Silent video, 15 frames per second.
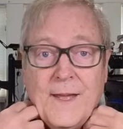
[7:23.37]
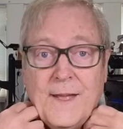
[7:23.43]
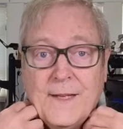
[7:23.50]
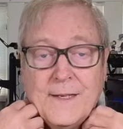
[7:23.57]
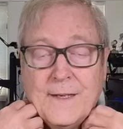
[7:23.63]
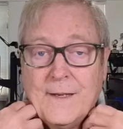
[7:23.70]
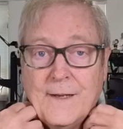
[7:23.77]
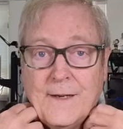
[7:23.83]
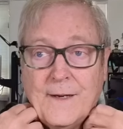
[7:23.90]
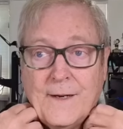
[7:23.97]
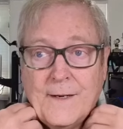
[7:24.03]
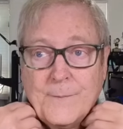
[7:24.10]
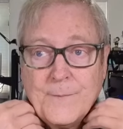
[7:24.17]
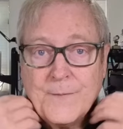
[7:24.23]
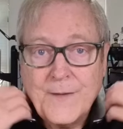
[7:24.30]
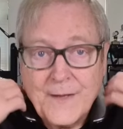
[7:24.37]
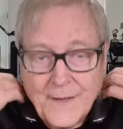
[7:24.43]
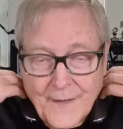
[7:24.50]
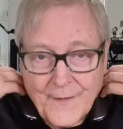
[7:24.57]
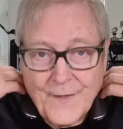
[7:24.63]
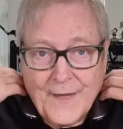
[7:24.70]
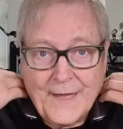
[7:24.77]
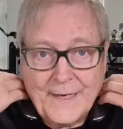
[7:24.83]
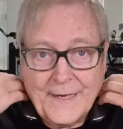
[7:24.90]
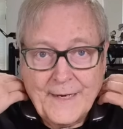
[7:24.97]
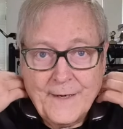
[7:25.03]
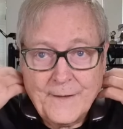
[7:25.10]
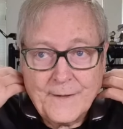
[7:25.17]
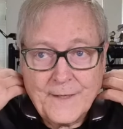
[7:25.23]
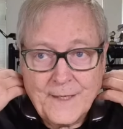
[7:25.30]
then
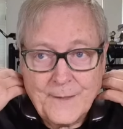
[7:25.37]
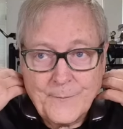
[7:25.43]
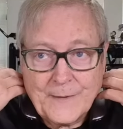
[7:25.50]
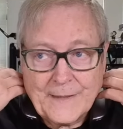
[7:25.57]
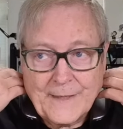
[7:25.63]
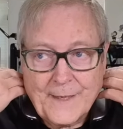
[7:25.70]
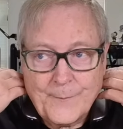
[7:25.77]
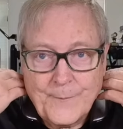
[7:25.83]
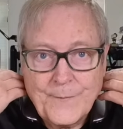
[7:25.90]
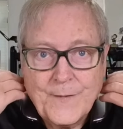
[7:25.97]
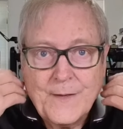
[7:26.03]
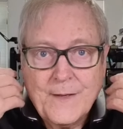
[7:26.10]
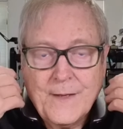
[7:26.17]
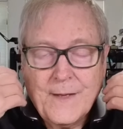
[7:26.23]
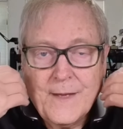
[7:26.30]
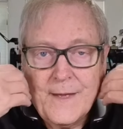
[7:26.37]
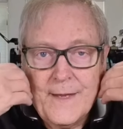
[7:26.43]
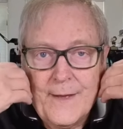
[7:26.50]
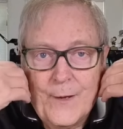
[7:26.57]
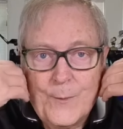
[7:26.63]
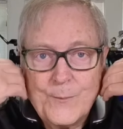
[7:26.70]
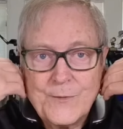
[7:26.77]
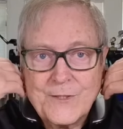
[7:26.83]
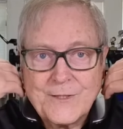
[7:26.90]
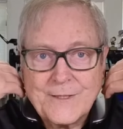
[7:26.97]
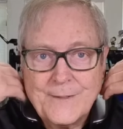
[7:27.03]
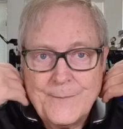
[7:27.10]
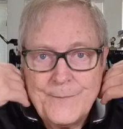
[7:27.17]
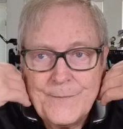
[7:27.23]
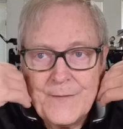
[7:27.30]
that air coming up
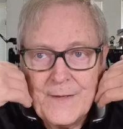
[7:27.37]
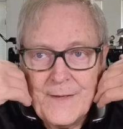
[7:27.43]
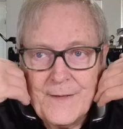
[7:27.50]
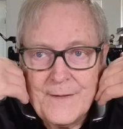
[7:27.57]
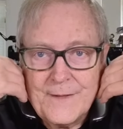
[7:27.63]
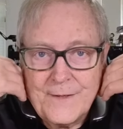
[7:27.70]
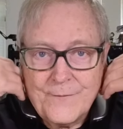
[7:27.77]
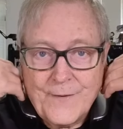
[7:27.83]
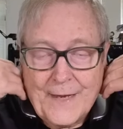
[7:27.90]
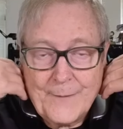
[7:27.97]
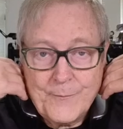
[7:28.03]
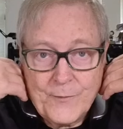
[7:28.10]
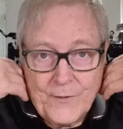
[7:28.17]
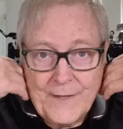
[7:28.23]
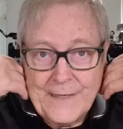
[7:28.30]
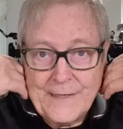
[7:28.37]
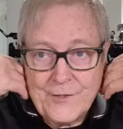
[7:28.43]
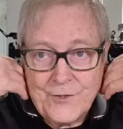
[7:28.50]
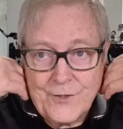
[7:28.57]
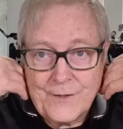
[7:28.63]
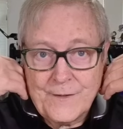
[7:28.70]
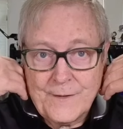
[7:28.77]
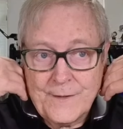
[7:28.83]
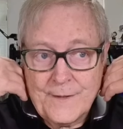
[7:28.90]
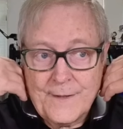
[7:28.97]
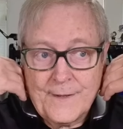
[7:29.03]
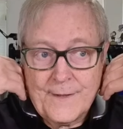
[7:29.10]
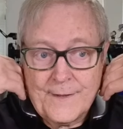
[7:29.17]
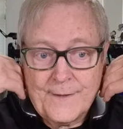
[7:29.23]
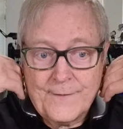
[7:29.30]
helps the
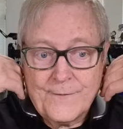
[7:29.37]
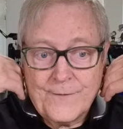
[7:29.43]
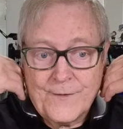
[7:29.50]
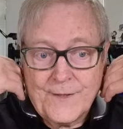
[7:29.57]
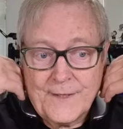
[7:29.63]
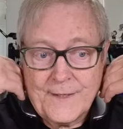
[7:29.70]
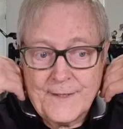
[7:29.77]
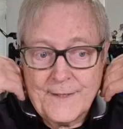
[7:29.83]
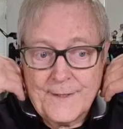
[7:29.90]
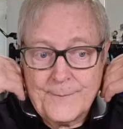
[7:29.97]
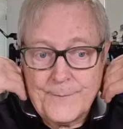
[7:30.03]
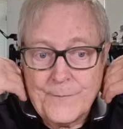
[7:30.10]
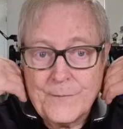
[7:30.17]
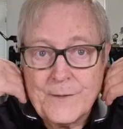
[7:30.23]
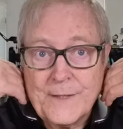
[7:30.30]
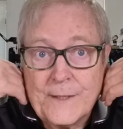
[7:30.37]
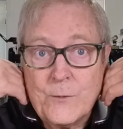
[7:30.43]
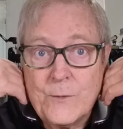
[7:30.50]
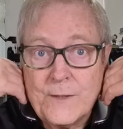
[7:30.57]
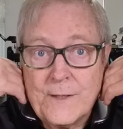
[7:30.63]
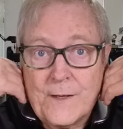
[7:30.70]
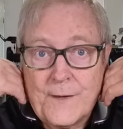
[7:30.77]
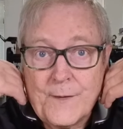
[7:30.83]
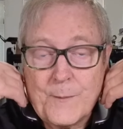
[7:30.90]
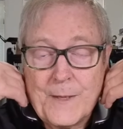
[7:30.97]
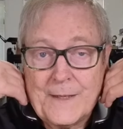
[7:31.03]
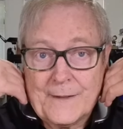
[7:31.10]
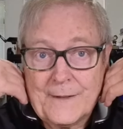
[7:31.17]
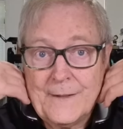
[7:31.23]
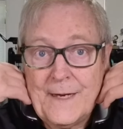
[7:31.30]
evaporation of the liquid
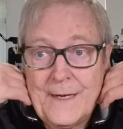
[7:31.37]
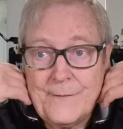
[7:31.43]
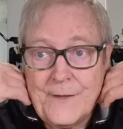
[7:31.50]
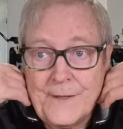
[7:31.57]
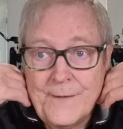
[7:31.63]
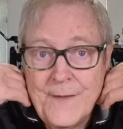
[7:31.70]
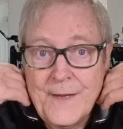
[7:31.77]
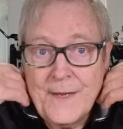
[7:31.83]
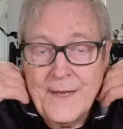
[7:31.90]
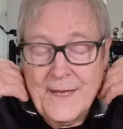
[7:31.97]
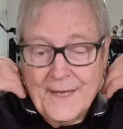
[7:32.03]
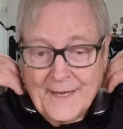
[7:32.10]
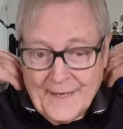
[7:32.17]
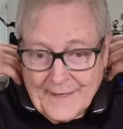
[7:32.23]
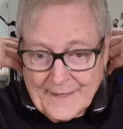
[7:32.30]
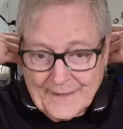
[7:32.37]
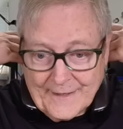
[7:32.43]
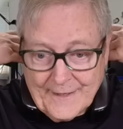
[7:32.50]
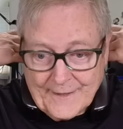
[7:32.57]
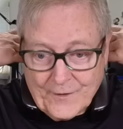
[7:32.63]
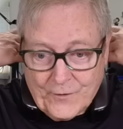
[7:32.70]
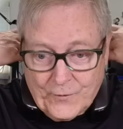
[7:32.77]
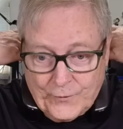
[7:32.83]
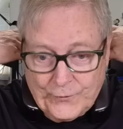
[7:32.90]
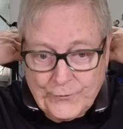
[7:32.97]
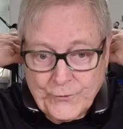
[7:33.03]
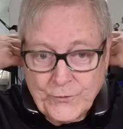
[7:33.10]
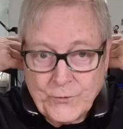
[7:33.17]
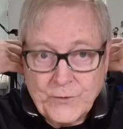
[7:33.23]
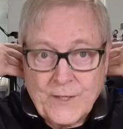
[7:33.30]
on the balaclava, and I got a
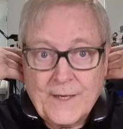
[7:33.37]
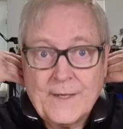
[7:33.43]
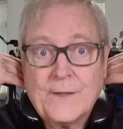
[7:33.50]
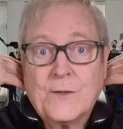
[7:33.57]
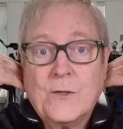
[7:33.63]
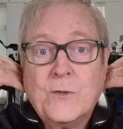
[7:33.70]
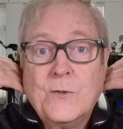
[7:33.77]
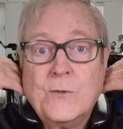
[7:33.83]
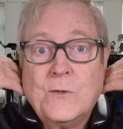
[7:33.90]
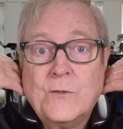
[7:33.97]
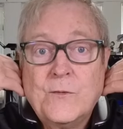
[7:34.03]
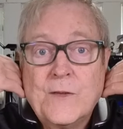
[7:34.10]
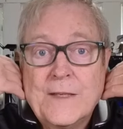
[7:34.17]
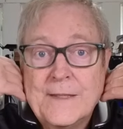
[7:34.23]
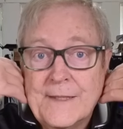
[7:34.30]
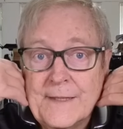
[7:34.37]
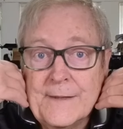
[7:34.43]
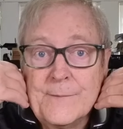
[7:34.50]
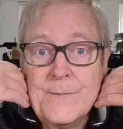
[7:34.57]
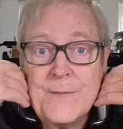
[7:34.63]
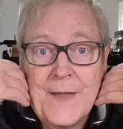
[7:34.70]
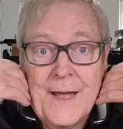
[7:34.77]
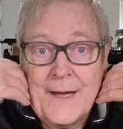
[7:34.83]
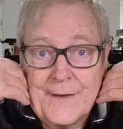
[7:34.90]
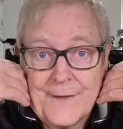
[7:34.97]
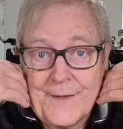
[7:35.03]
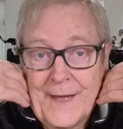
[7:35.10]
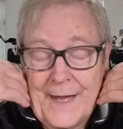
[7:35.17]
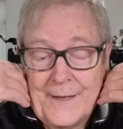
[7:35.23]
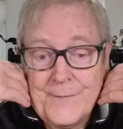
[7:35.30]
whole new kind of cool feeling
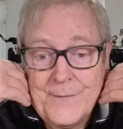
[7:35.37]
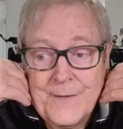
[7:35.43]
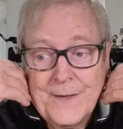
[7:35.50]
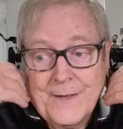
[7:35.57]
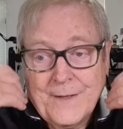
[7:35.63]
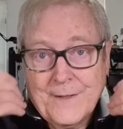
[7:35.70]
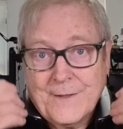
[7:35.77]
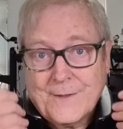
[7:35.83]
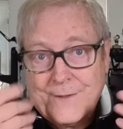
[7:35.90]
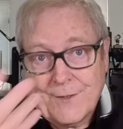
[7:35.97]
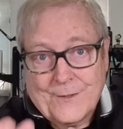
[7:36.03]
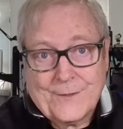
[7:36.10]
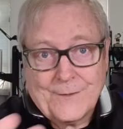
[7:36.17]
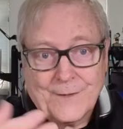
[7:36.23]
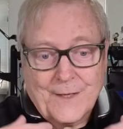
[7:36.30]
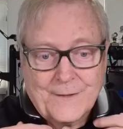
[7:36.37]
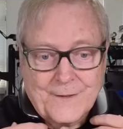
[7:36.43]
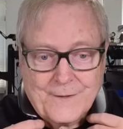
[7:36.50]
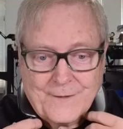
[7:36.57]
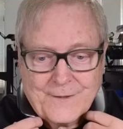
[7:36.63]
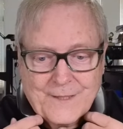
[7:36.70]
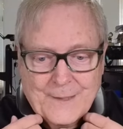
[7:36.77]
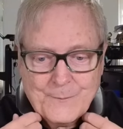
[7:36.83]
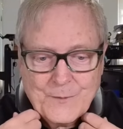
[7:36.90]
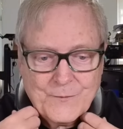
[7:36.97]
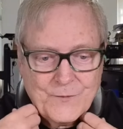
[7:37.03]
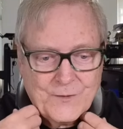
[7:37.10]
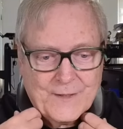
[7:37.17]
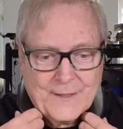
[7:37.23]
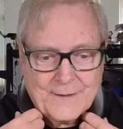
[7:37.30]
out of that. So a little
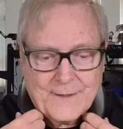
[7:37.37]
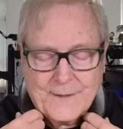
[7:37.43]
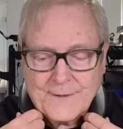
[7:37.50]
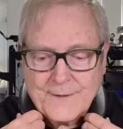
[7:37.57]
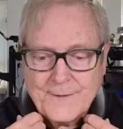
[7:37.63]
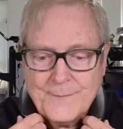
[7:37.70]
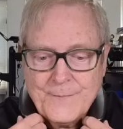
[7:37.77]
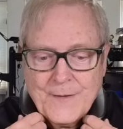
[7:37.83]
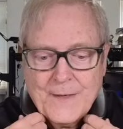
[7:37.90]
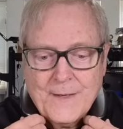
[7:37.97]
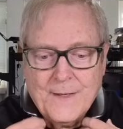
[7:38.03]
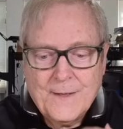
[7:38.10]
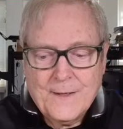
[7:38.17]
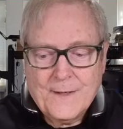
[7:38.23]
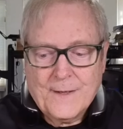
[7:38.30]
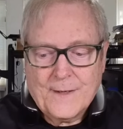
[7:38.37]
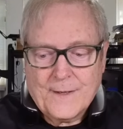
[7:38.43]
tip if you get this.